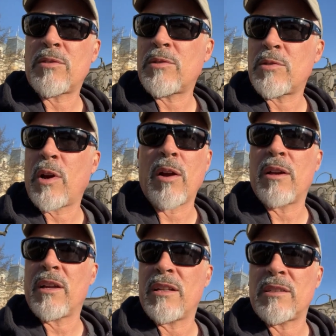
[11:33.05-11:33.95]
He said we
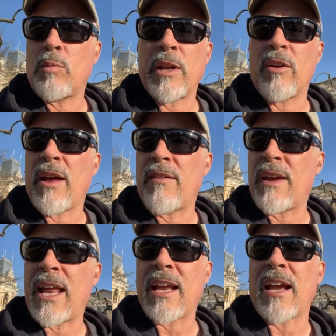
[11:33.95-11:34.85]
don't have any idea
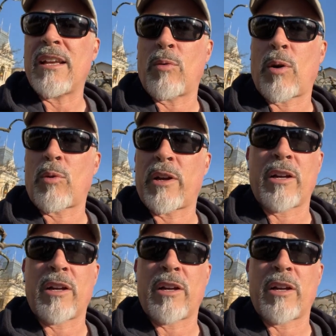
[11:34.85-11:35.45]
where we're going to go.